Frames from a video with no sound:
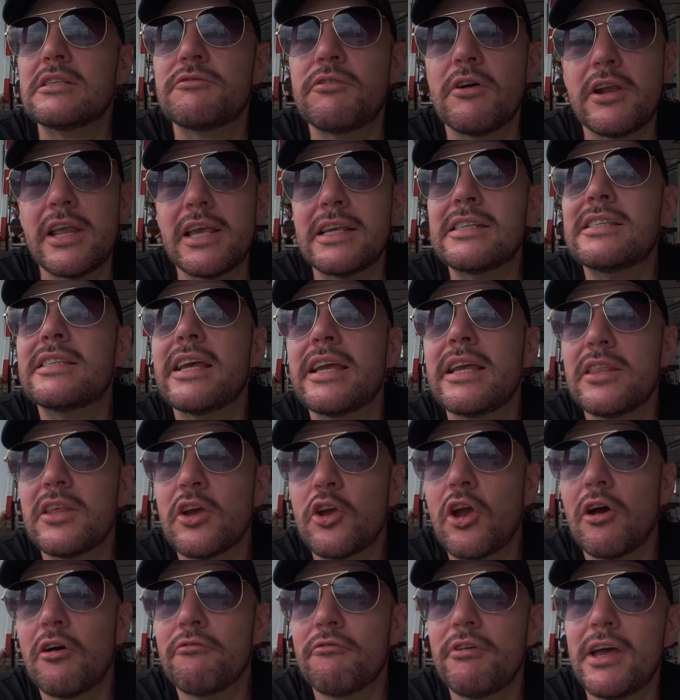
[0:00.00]
Funny seeing the
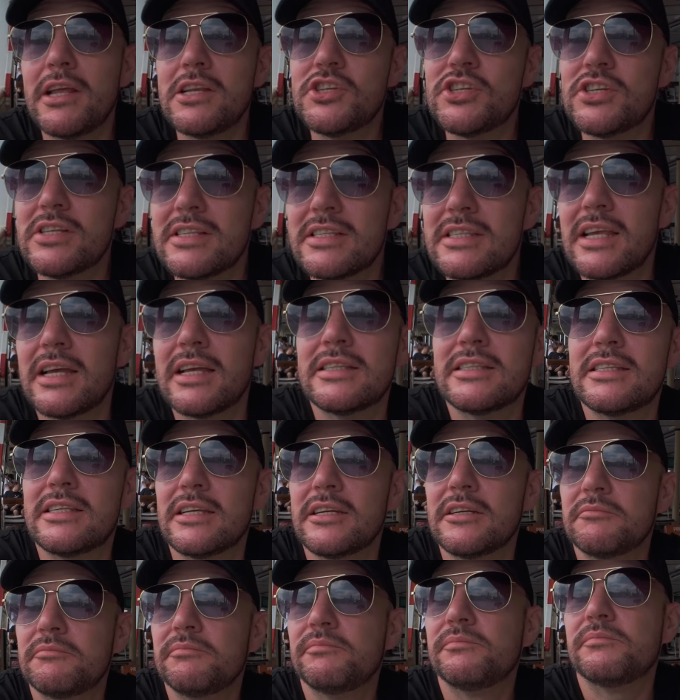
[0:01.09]
convention center,